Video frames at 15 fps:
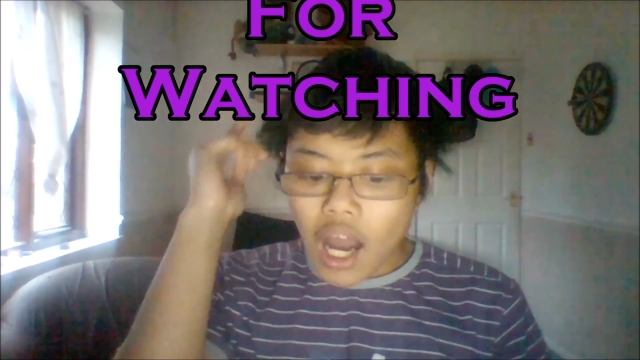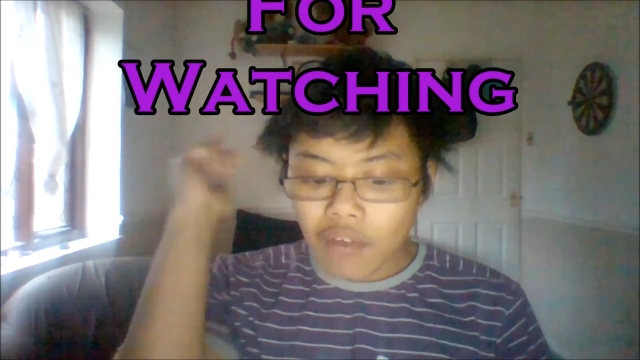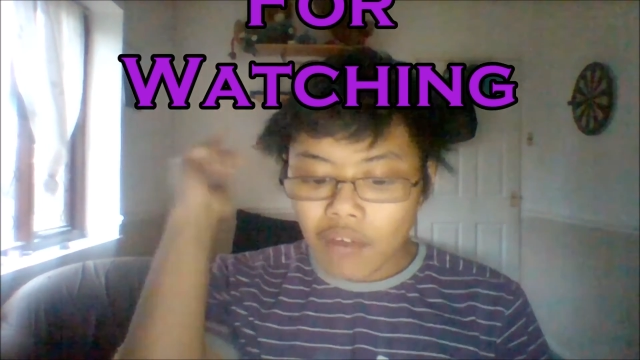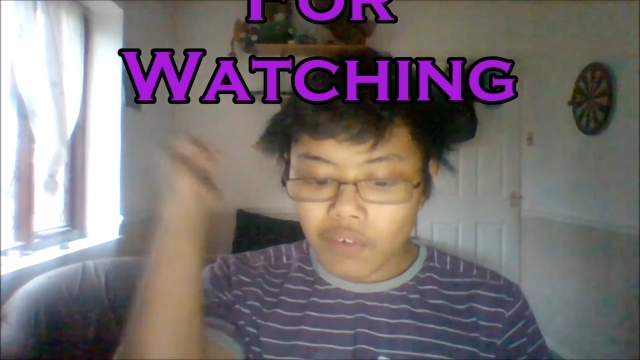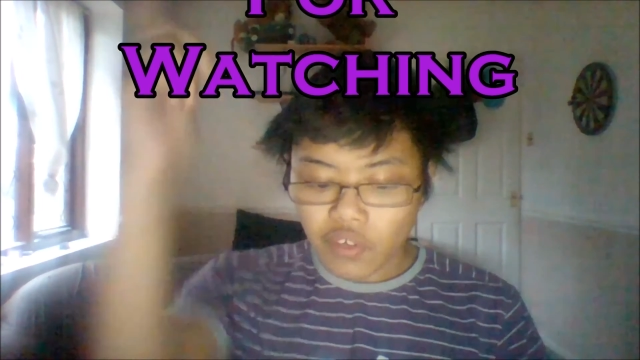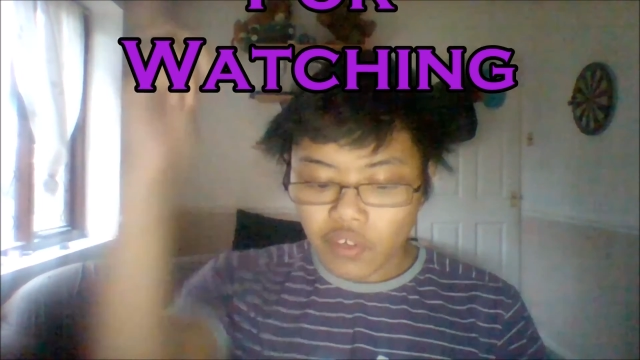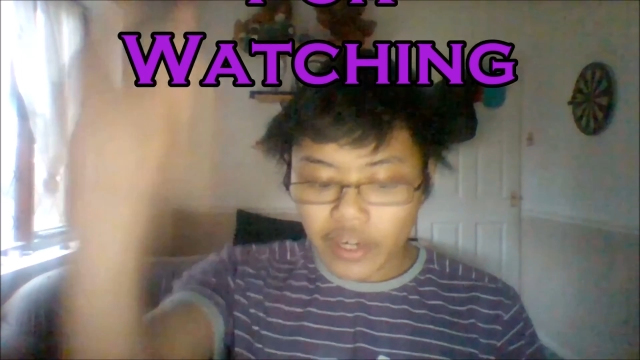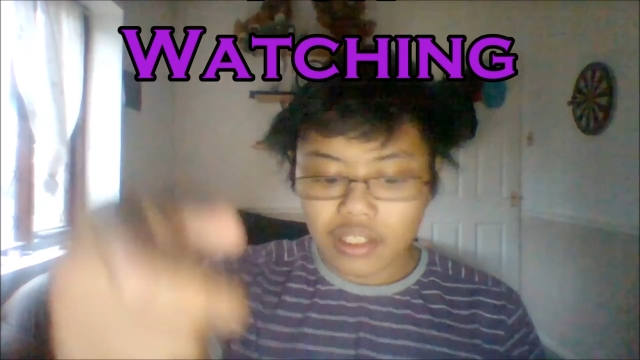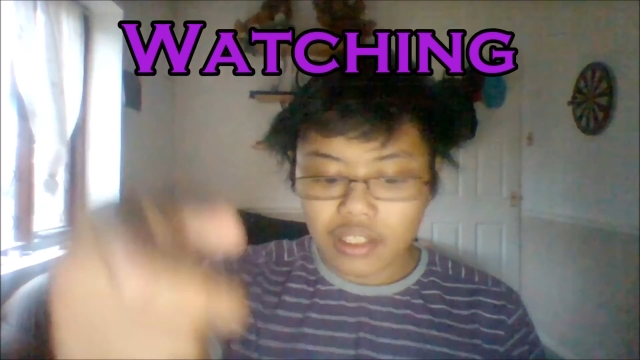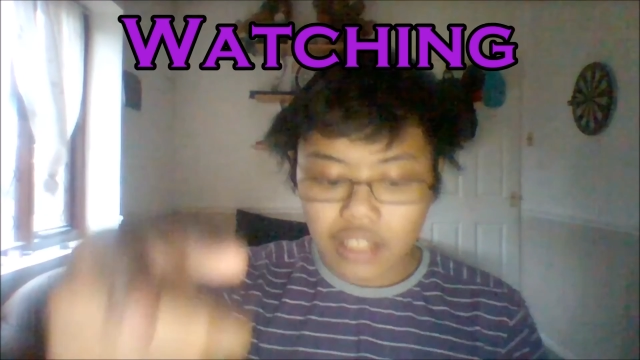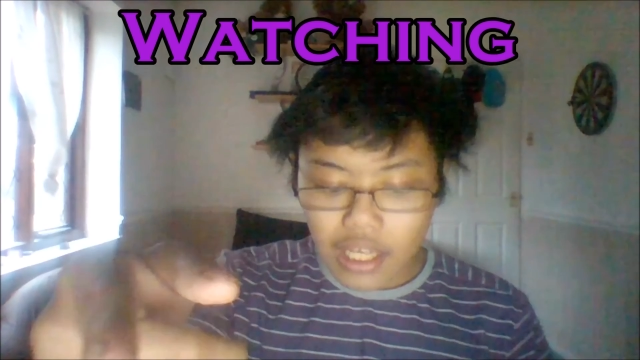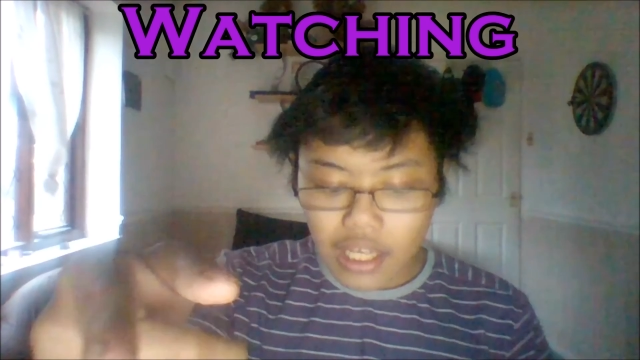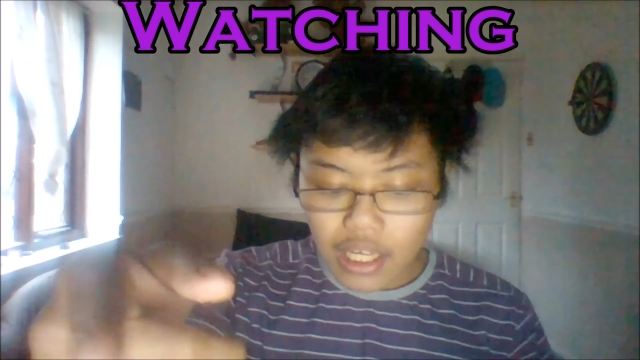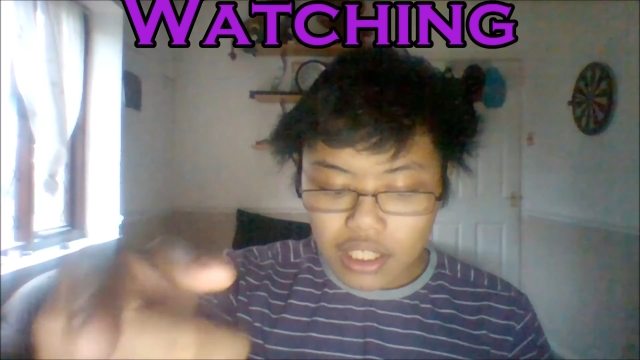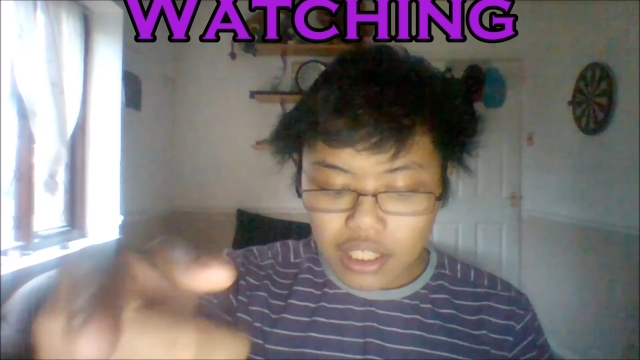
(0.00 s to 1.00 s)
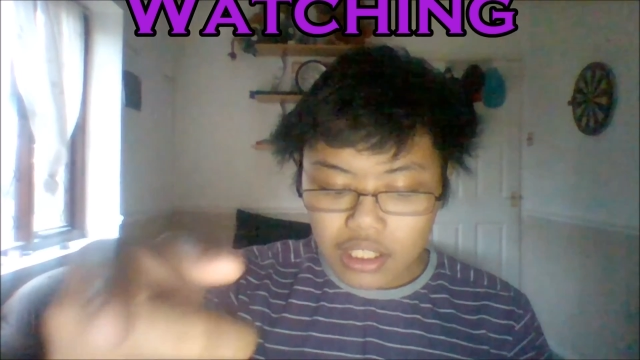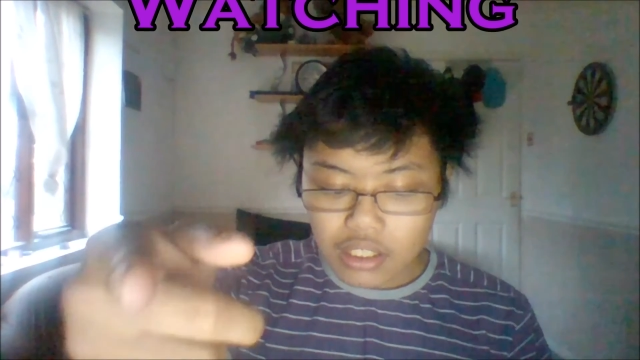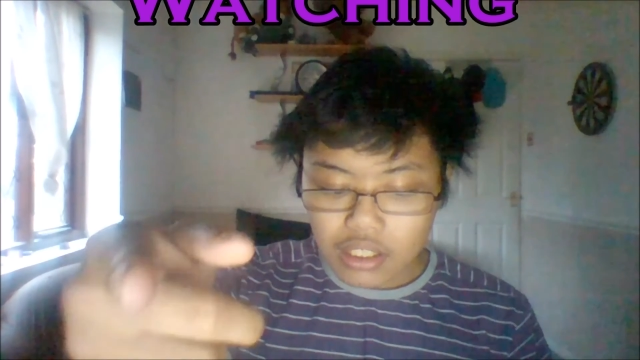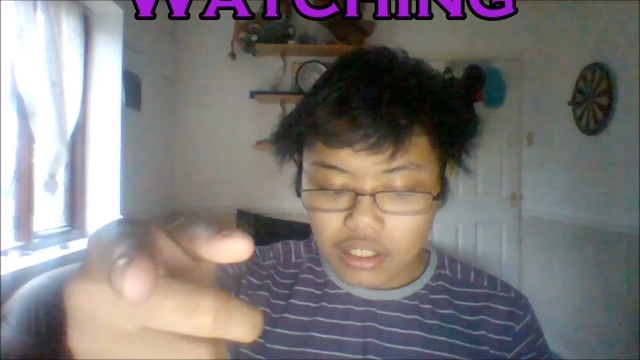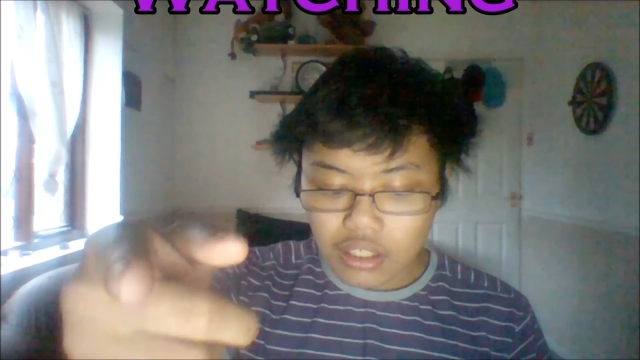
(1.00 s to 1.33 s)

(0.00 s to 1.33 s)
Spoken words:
Have a great day.